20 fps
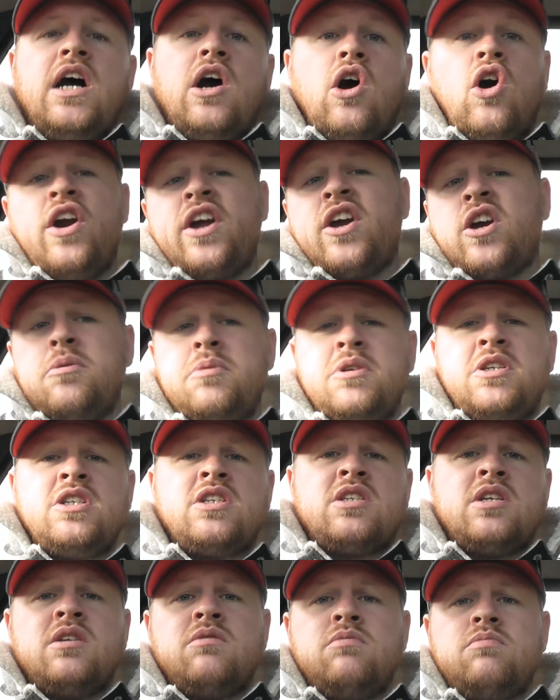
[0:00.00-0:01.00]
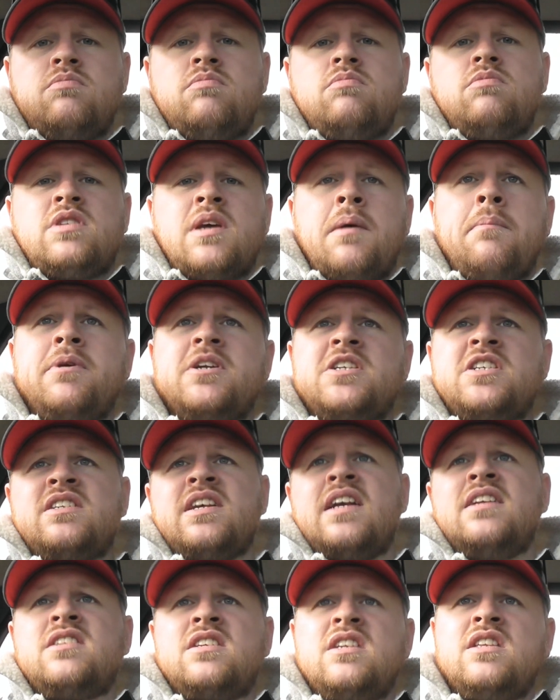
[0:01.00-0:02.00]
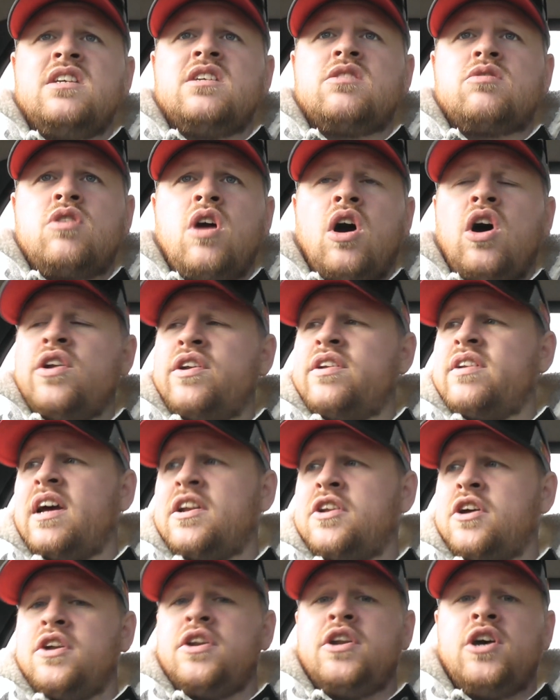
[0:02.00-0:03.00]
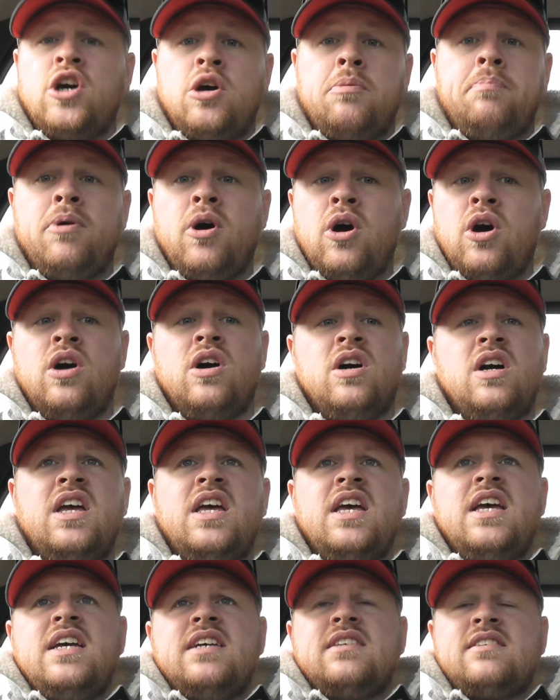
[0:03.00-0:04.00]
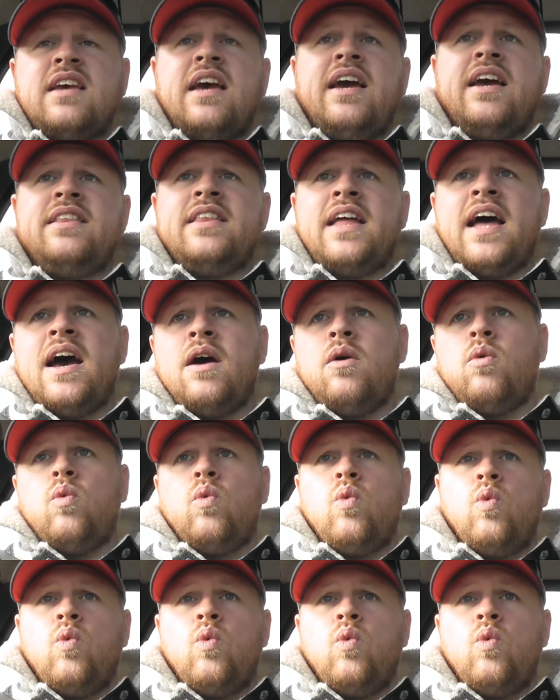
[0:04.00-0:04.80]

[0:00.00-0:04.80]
or it could be just a temperature sensor that's gone, I don't know. But saying that,